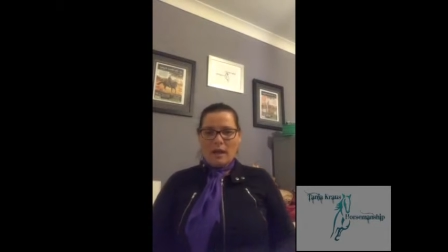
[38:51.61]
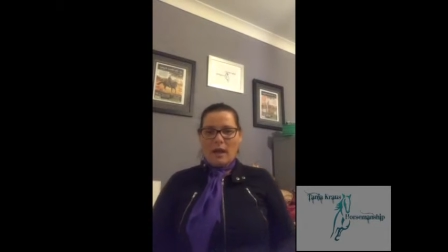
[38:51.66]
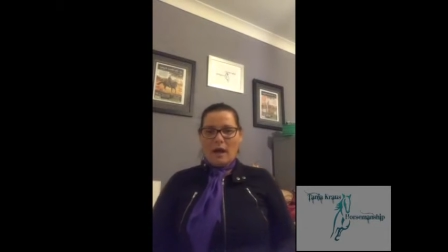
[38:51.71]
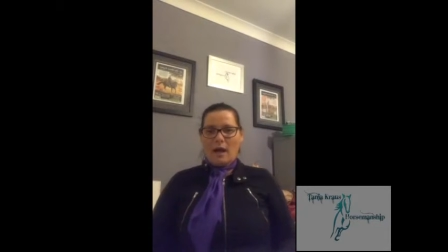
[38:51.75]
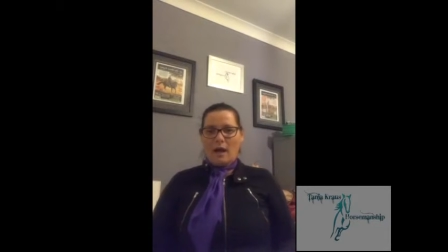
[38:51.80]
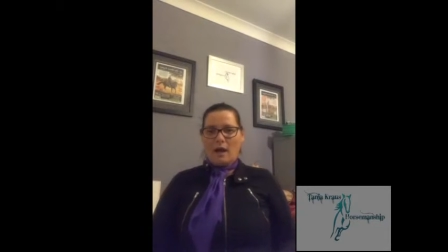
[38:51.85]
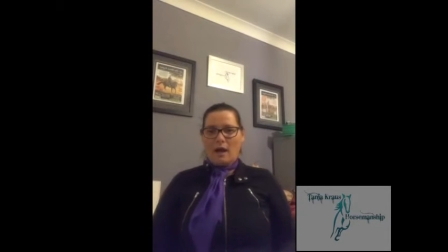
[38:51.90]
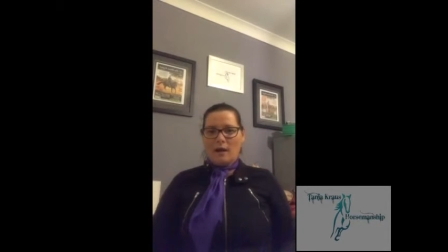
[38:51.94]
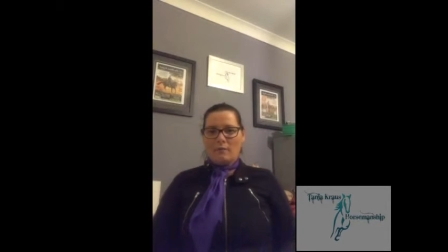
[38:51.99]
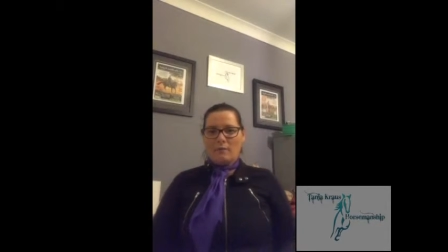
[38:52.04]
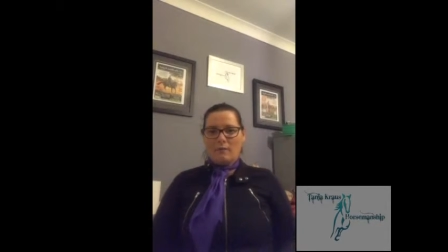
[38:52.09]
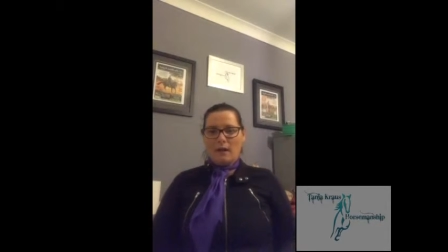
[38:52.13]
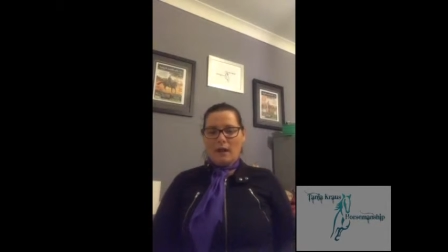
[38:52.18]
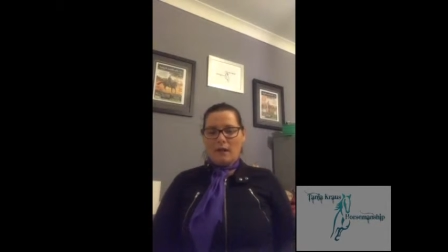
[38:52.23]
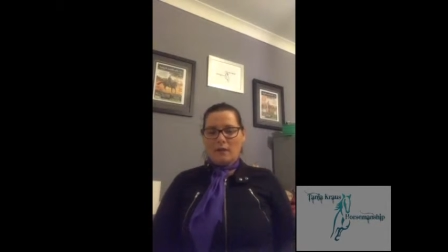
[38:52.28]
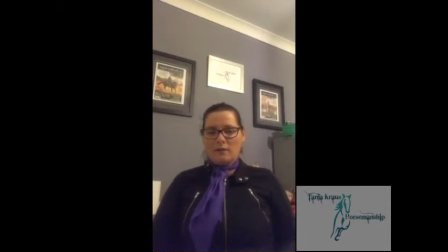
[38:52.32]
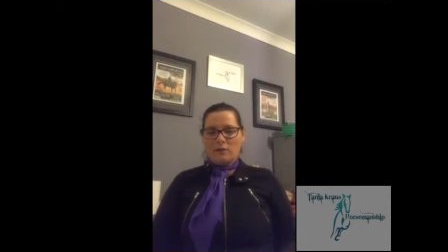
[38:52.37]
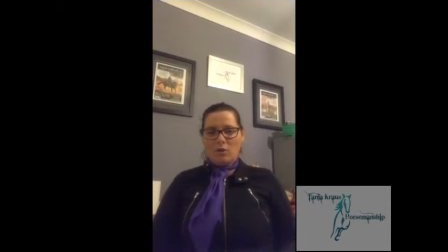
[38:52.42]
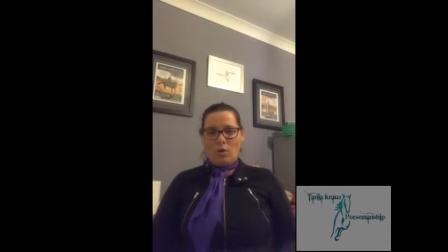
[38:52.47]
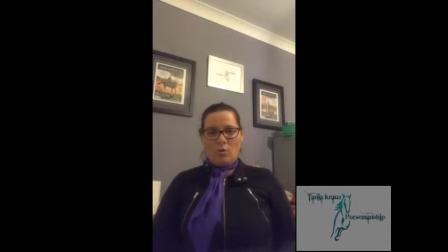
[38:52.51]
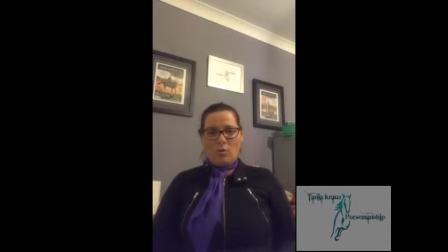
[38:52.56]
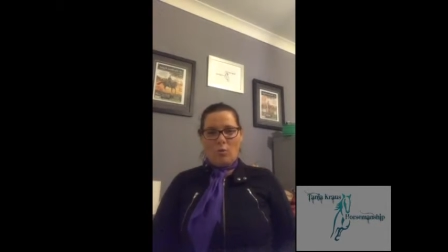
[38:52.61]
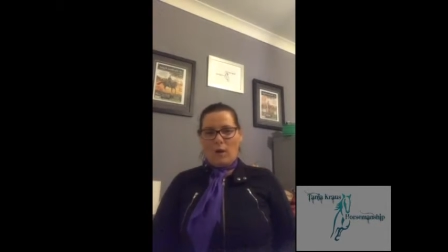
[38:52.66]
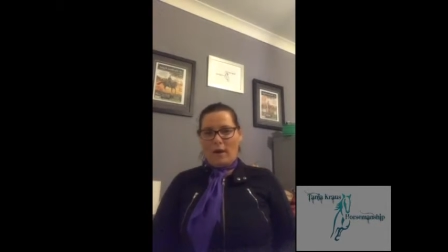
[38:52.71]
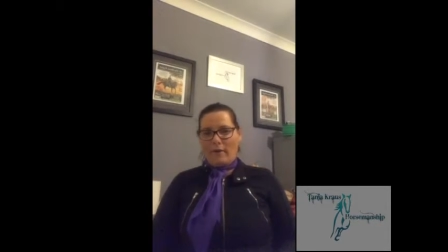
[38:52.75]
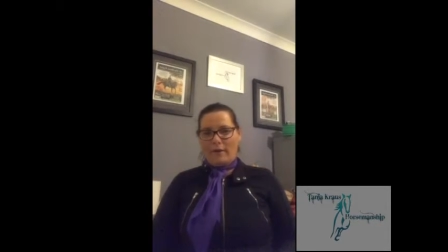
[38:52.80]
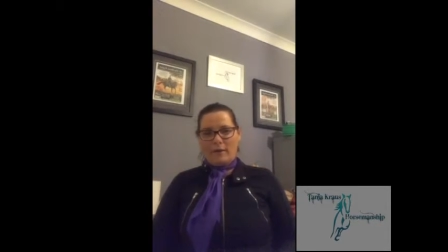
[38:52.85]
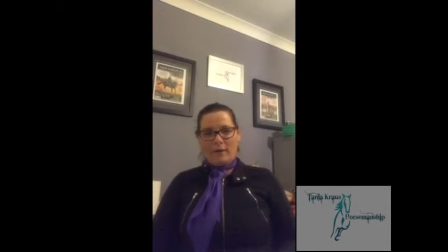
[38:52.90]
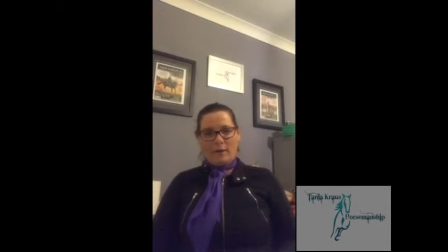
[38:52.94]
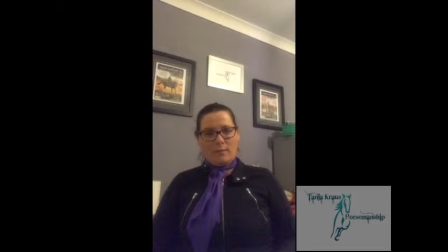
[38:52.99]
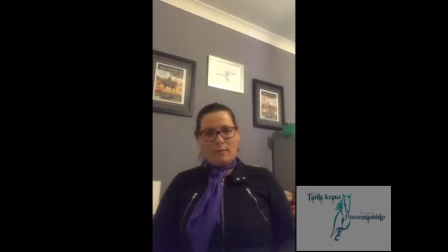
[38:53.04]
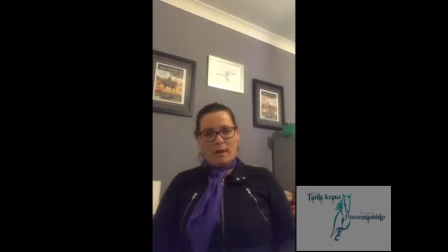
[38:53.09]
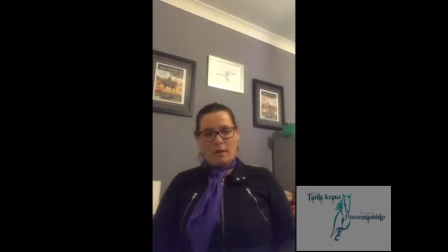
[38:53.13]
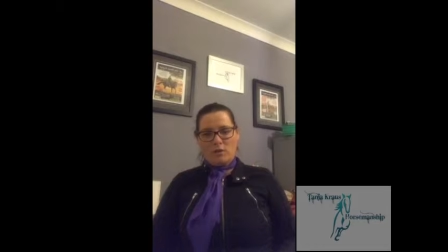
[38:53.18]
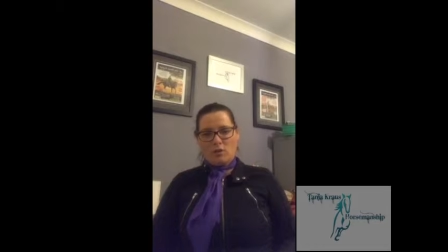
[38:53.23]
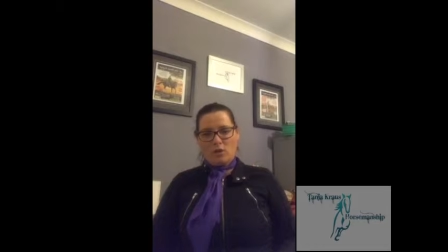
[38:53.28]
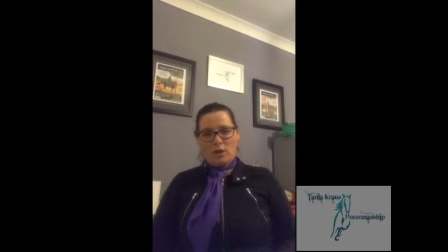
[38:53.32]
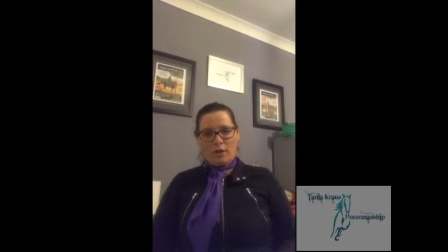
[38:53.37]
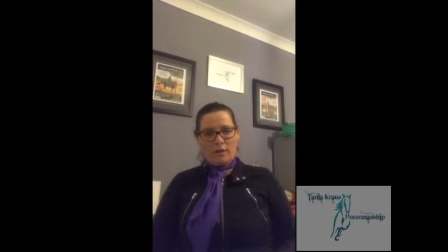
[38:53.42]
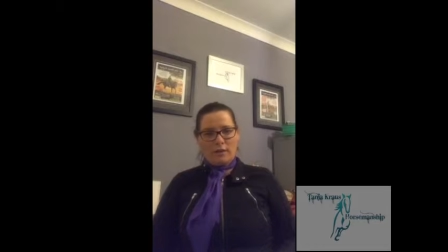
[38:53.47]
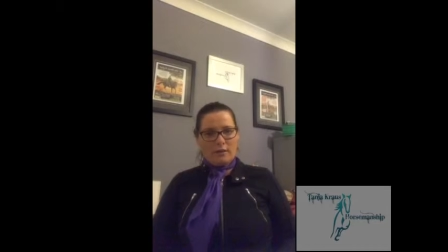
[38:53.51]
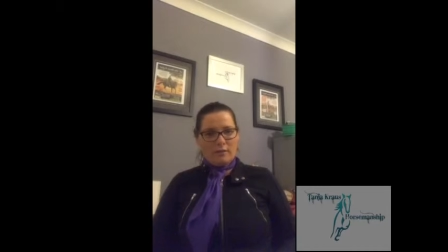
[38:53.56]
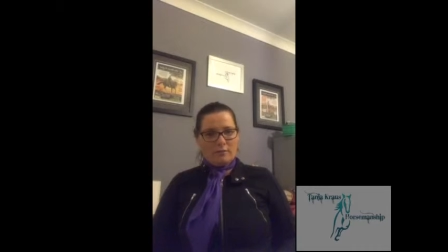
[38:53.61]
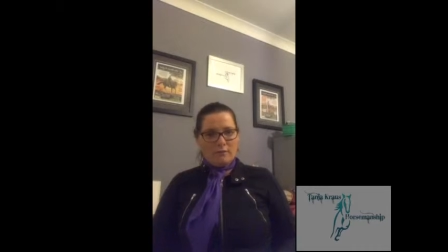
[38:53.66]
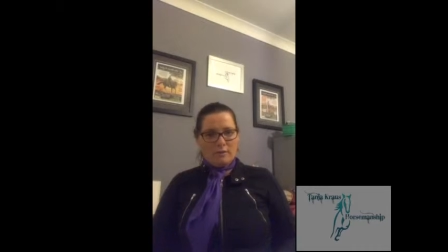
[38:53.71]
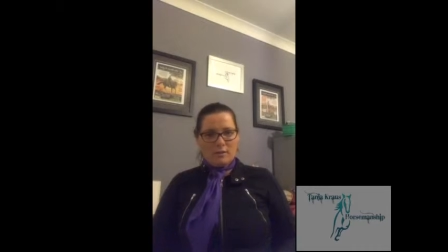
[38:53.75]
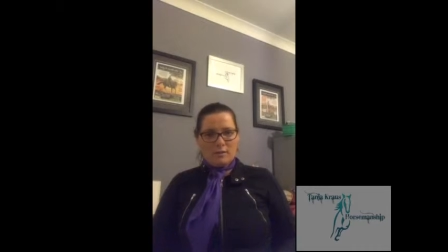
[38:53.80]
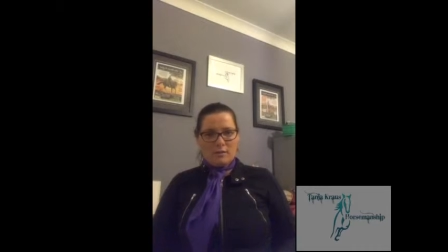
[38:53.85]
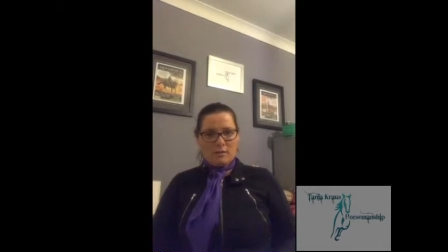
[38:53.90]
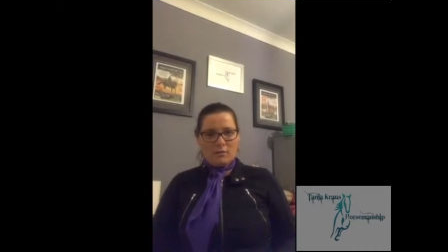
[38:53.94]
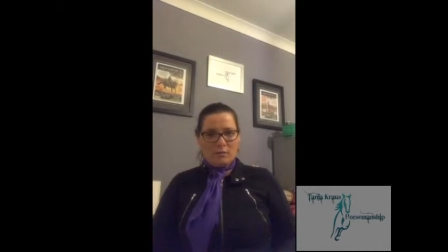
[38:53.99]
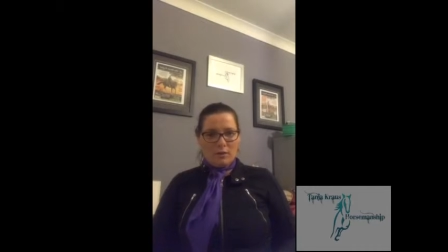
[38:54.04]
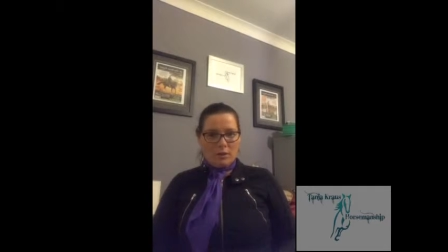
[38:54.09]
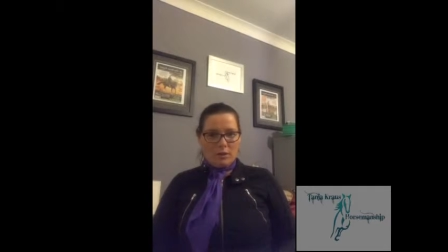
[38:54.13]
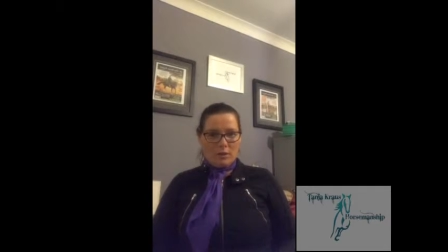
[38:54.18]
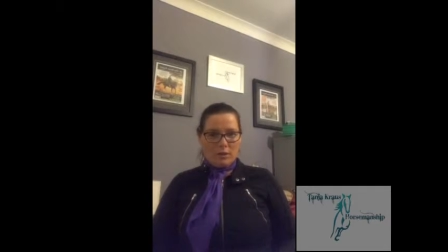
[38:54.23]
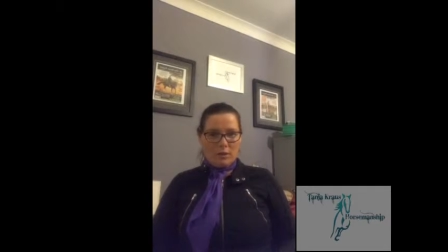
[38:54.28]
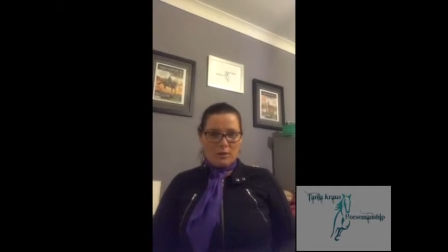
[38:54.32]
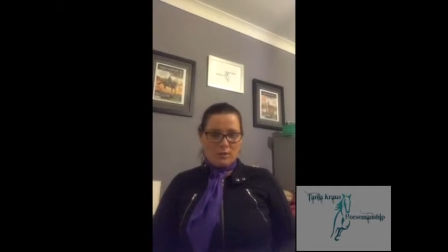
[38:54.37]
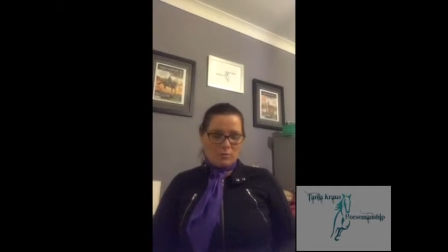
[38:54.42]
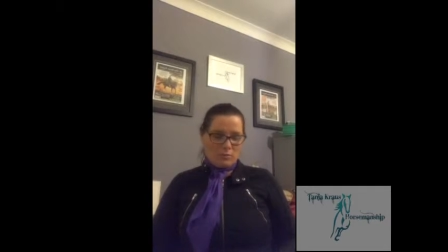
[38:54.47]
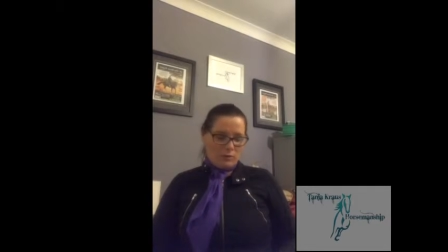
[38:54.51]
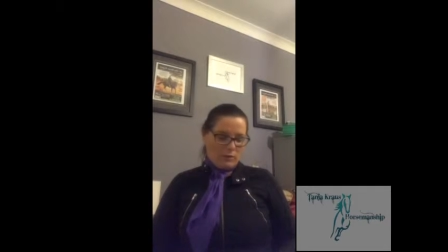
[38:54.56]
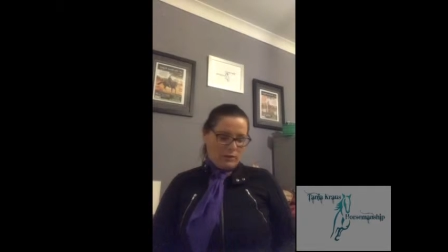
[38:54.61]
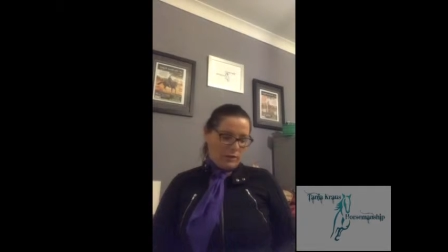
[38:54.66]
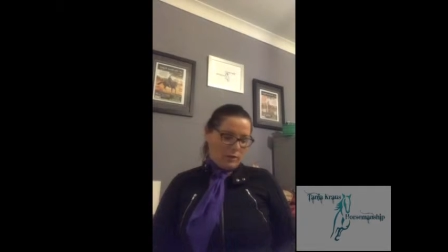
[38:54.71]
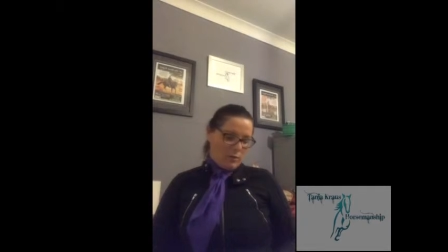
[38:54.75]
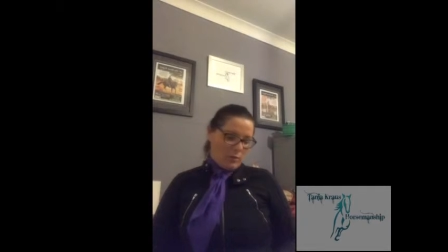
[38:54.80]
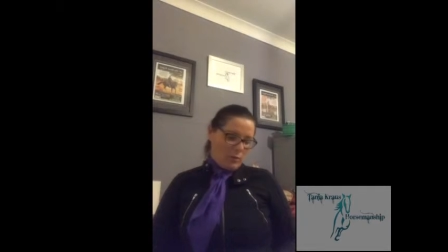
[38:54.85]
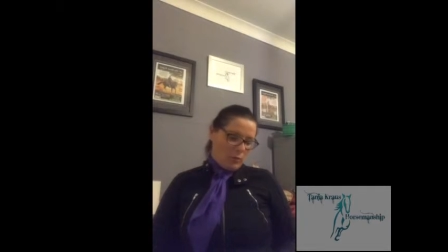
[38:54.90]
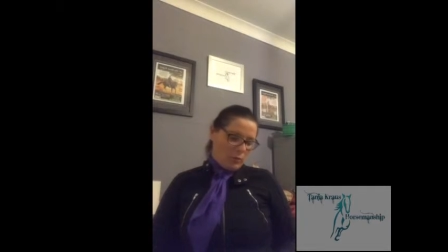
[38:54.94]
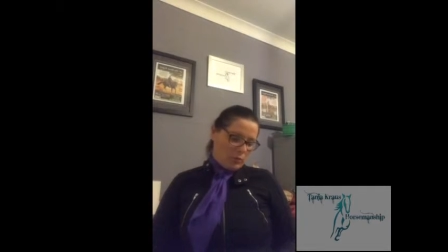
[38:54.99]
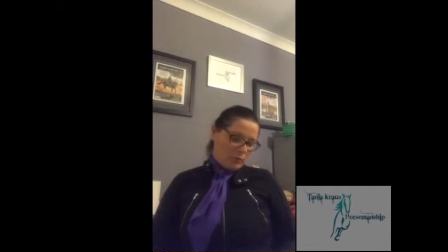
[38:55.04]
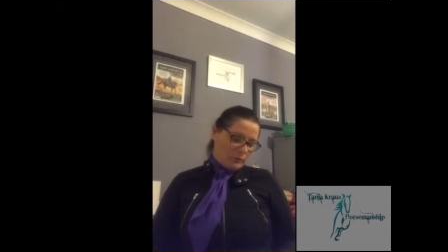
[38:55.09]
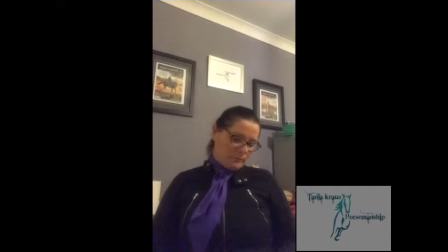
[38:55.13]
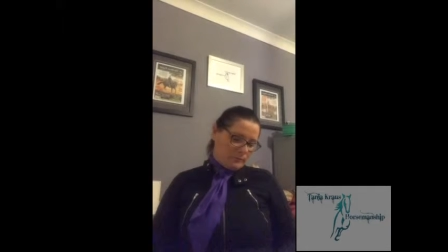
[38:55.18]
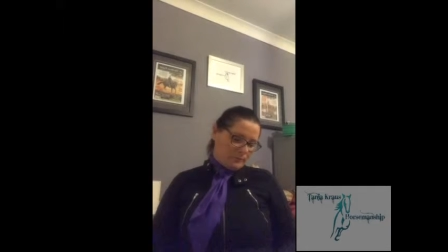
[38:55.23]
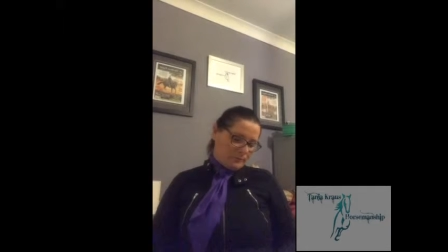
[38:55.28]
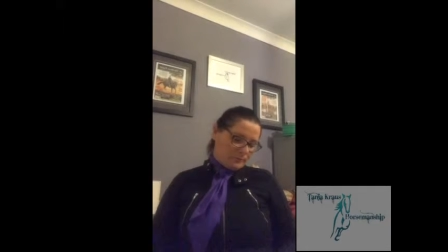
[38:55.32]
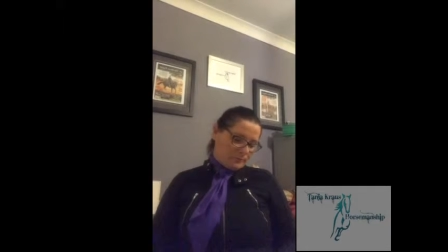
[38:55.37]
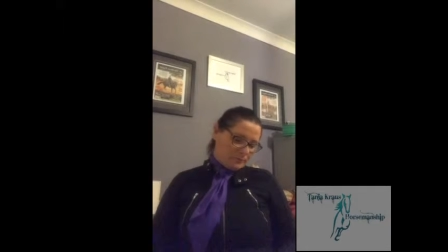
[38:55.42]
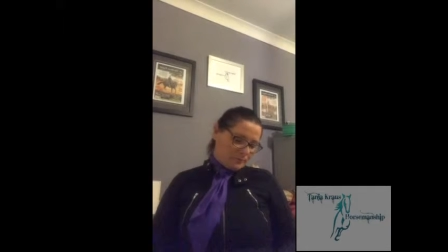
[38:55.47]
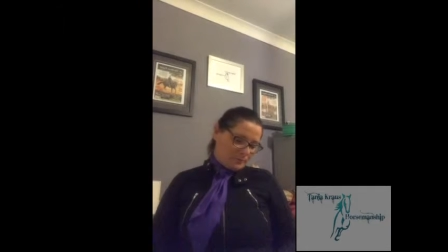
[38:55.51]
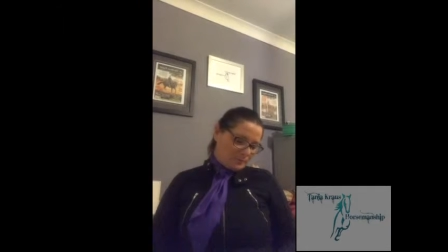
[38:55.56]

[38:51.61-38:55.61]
and not worrying about trying to convince them, I think, is really important.